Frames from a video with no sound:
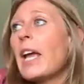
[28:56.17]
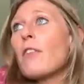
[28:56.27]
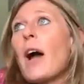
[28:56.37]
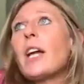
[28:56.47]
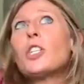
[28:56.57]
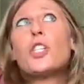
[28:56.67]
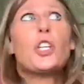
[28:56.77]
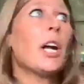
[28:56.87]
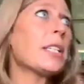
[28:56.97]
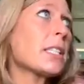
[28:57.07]
If I
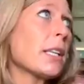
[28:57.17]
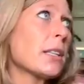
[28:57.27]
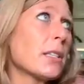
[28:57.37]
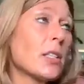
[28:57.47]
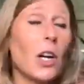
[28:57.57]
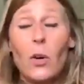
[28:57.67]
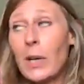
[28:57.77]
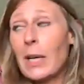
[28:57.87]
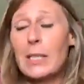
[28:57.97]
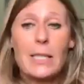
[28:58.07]
just let this go
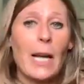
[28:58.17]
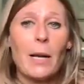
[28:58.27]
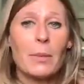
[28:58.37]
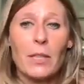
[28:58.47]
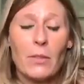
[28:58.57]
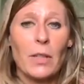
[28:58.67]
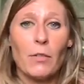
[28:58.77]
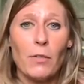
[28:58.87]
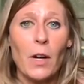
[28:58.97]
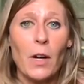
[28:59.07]
and I stop giving
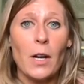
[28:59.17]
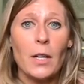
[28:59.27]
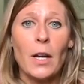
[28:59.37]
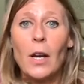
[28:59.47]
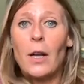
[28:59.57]
a fuck,